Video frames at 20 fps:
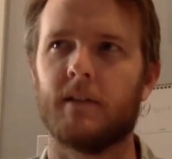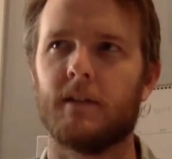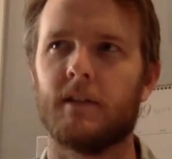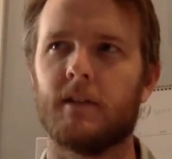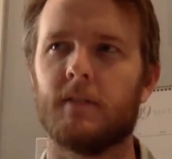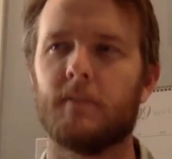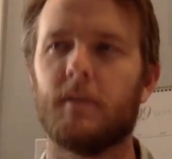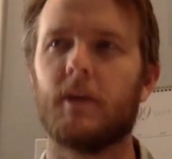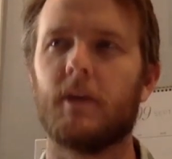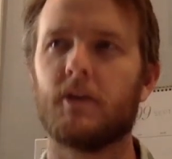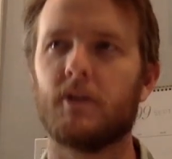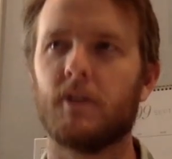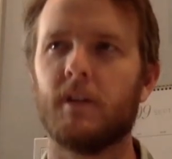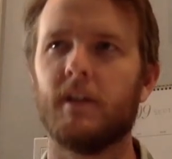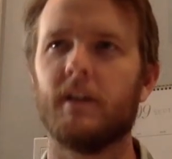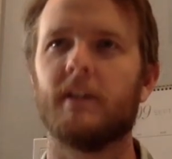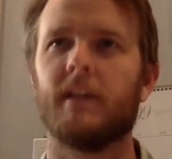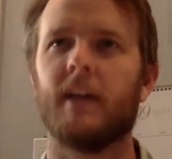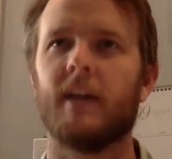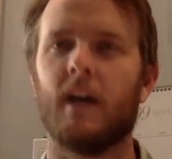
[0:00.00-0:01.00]

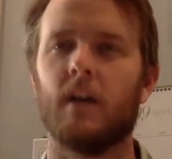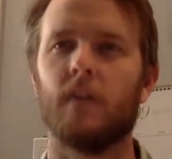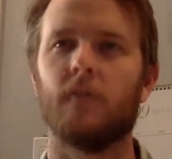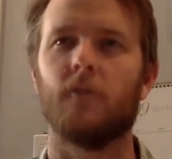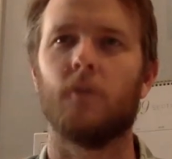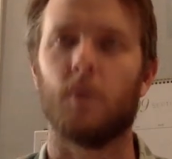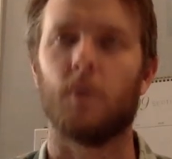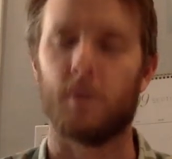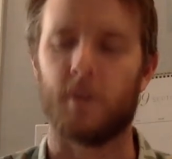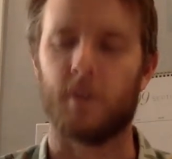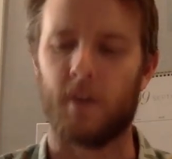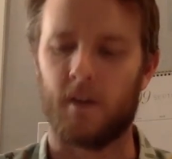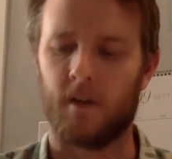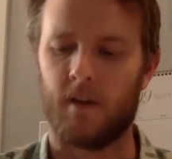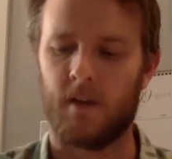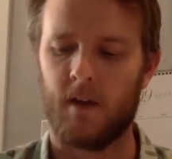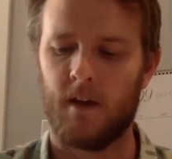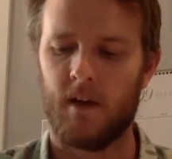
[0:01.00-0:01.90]
especially in California,